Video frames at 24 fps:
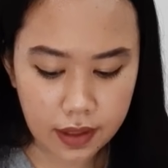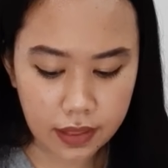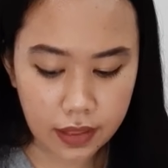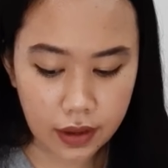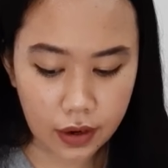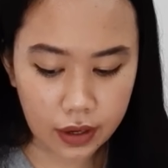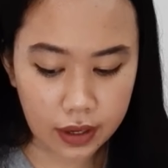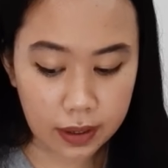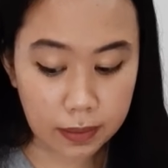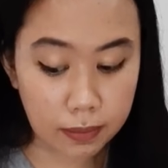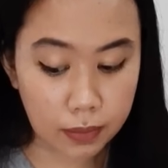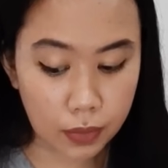
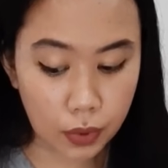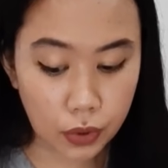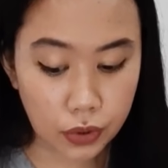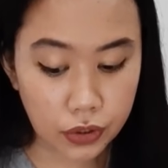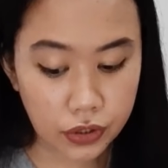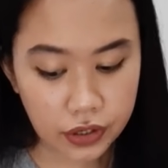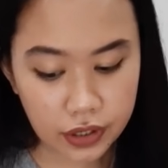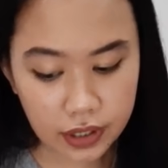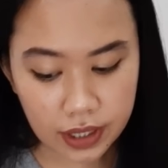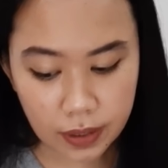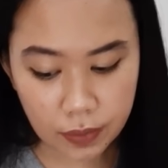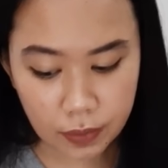They're
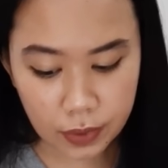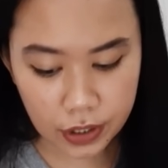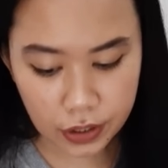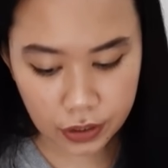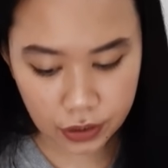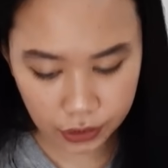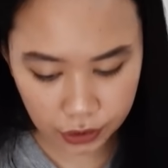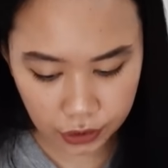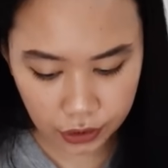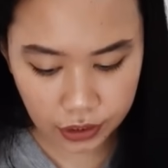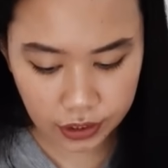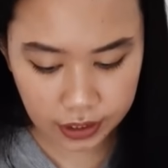emotionally
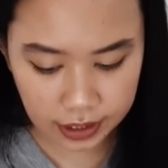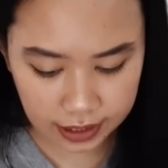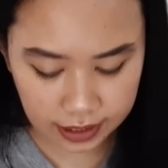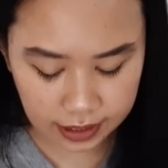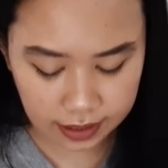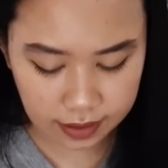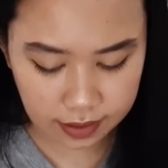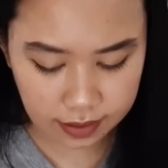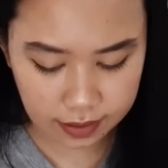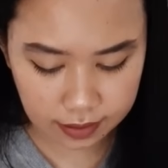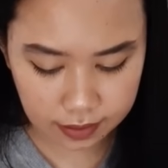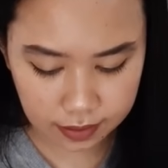
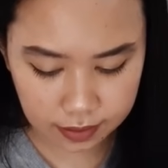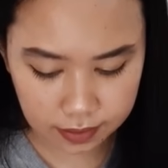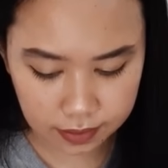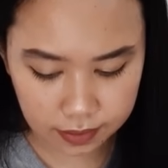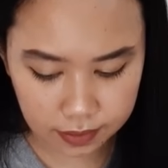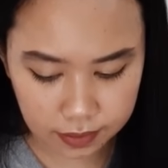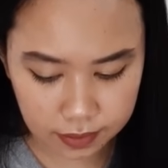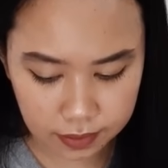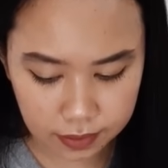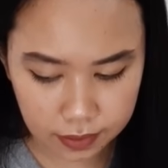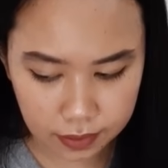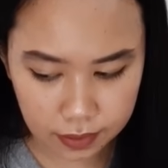returning,
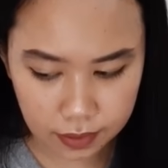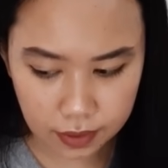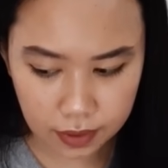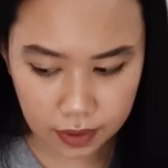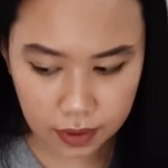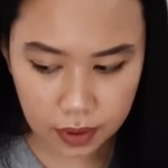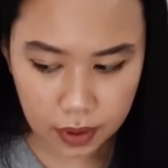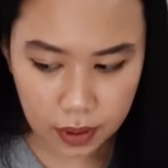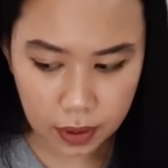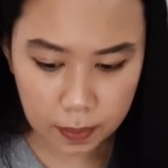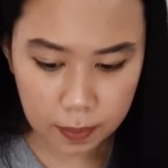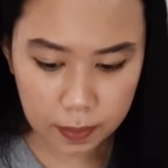
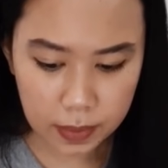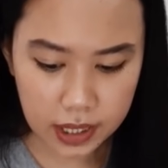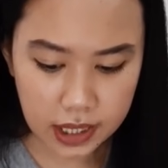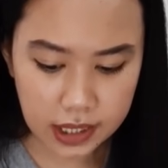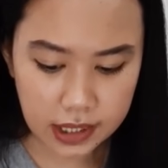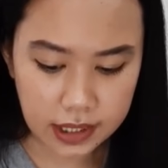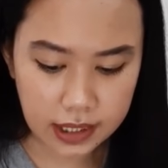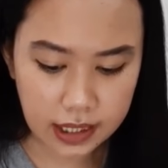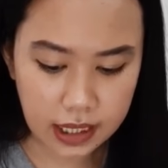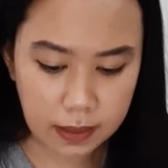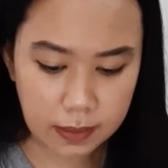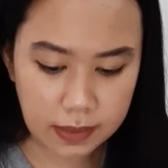but
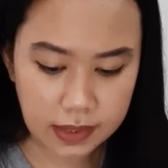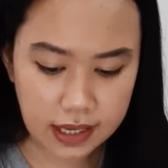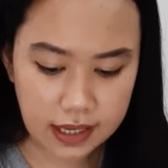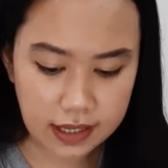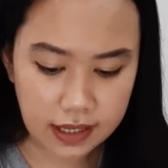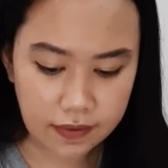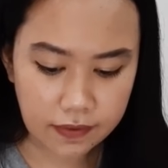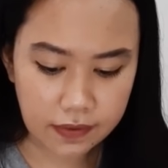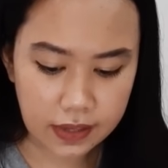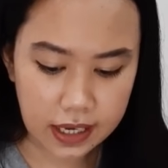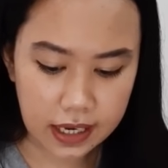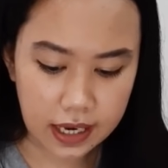it seems
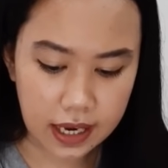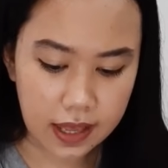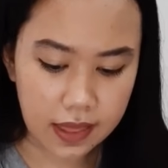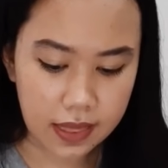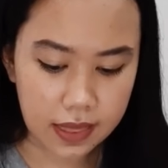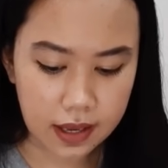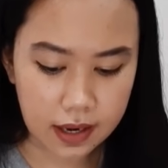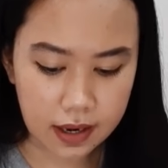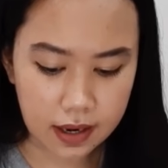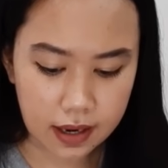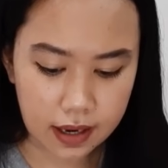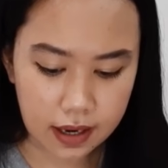as if like
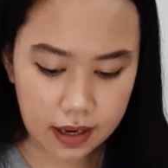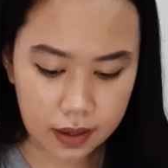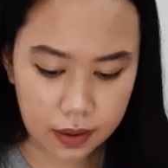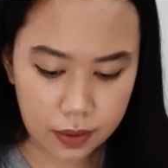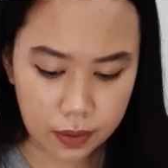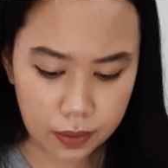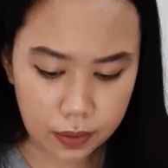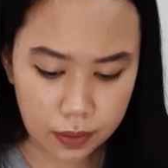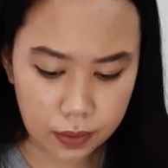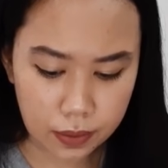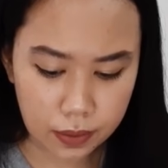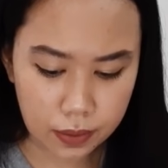in the
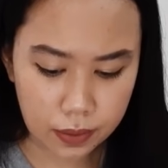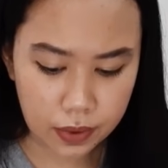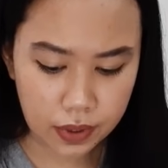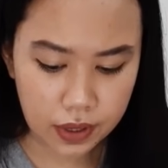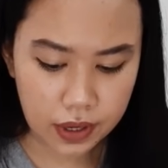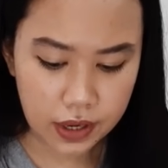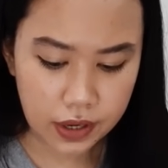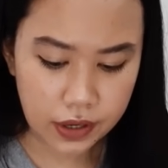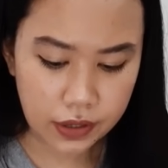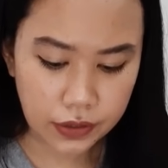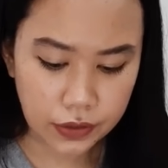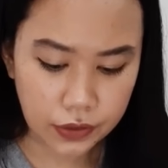now,
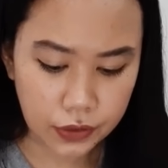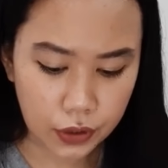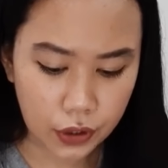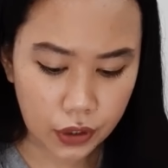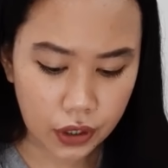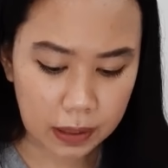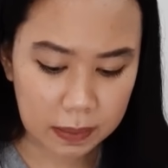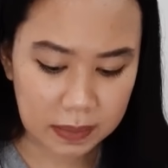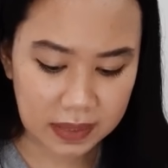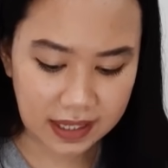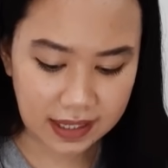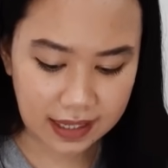
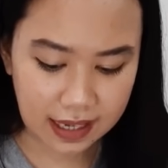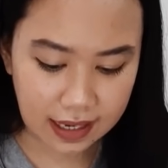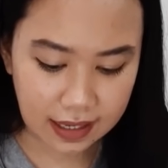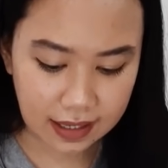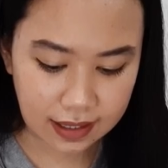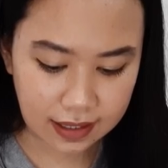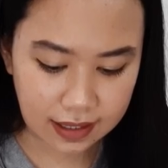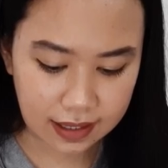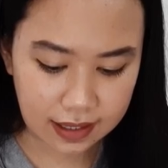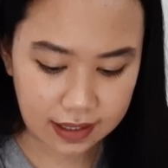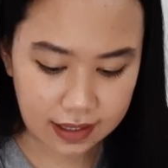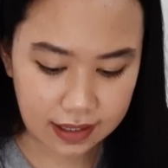
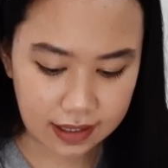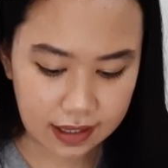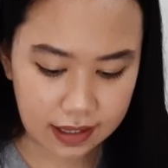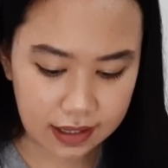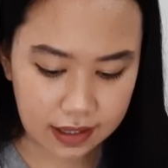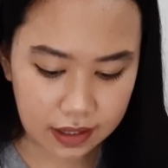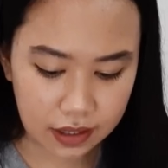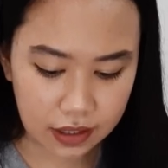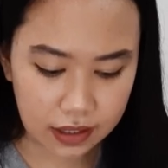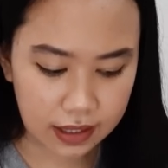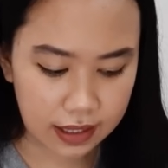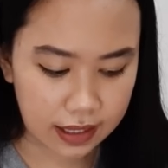circumstances
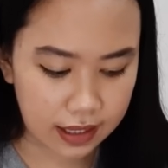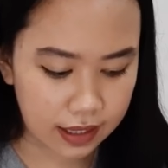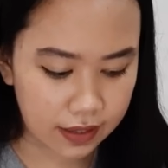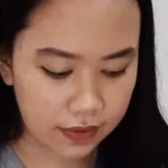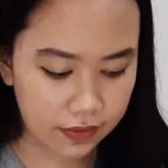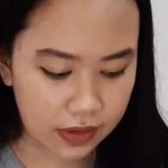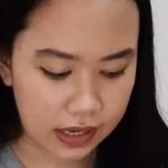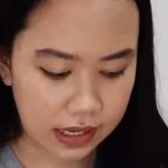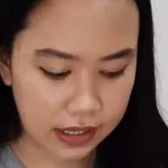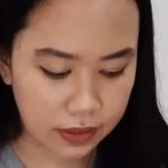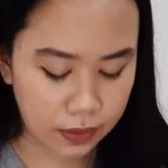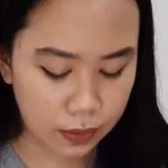in their
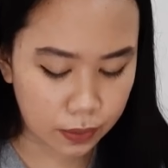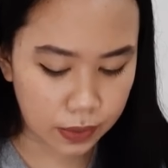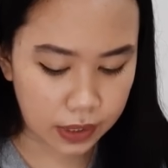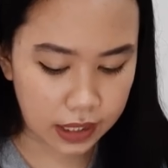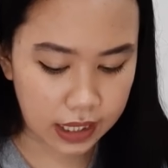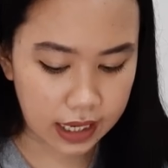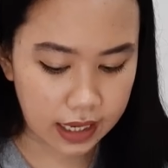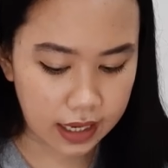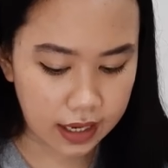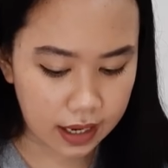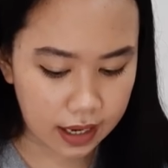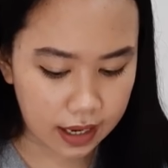life is
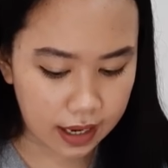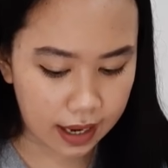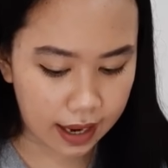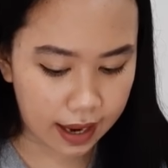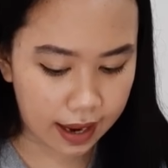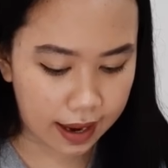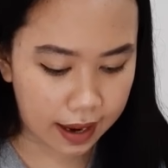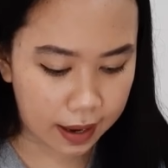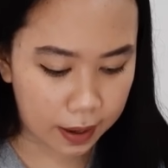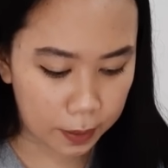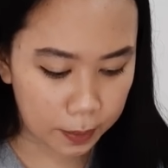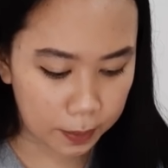really not
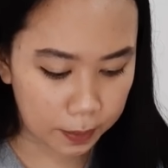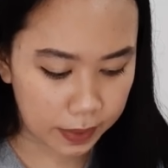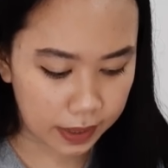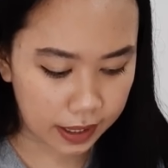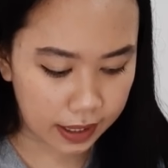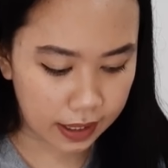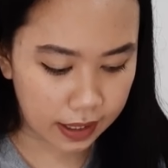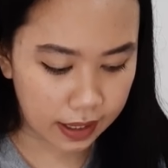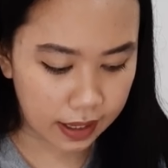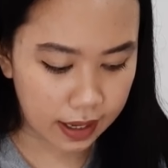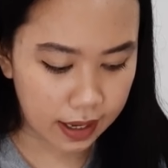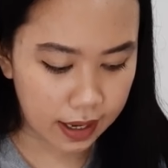
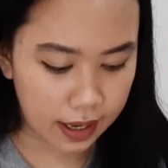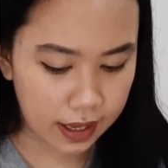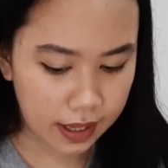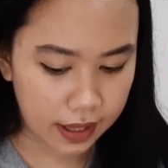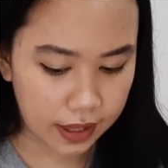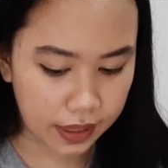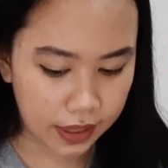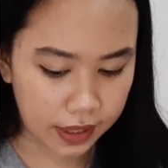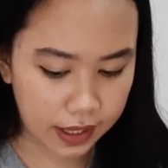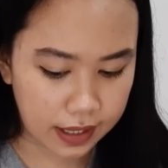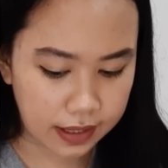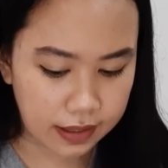helping
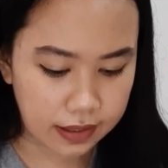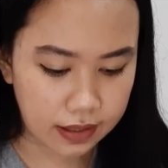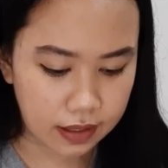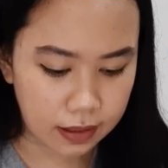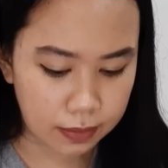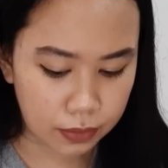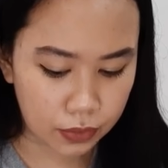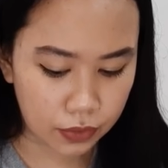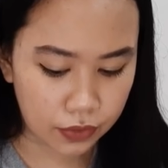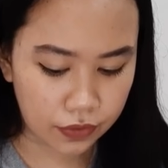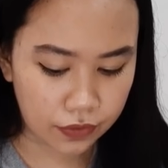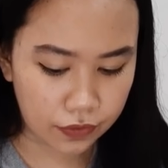things
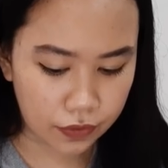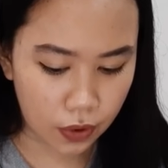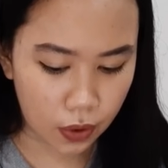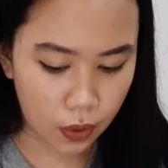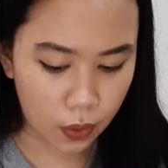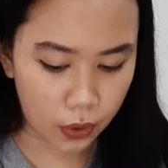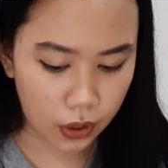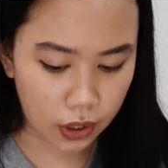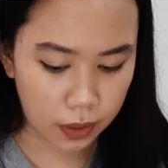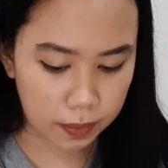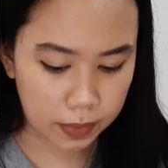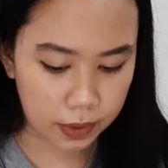to move
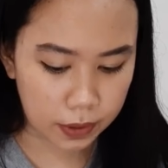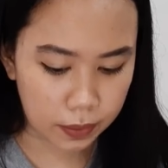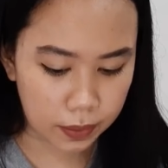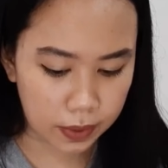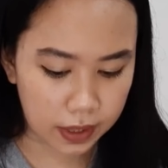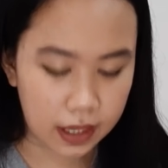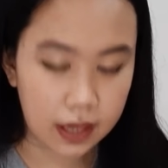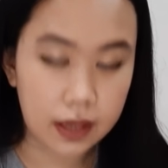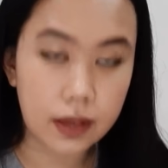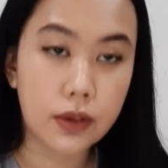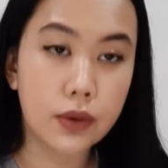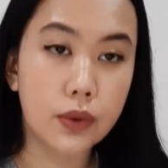forward
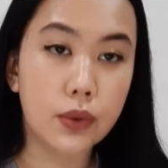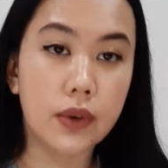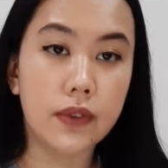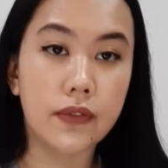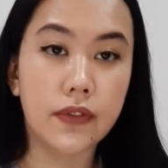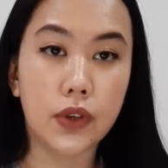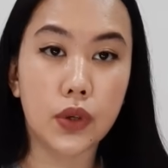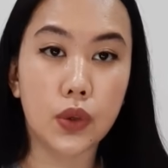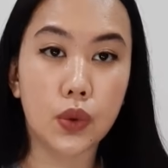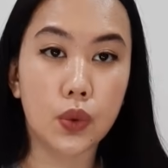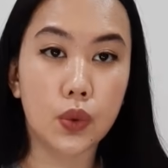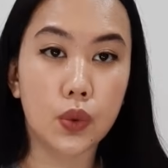between the two
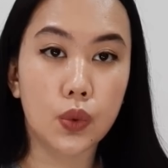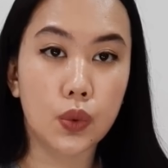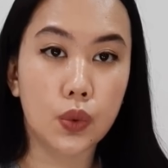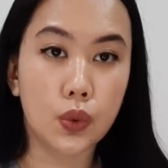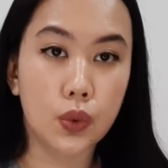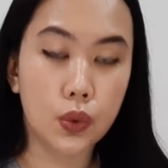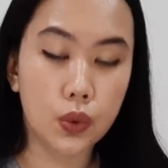of you.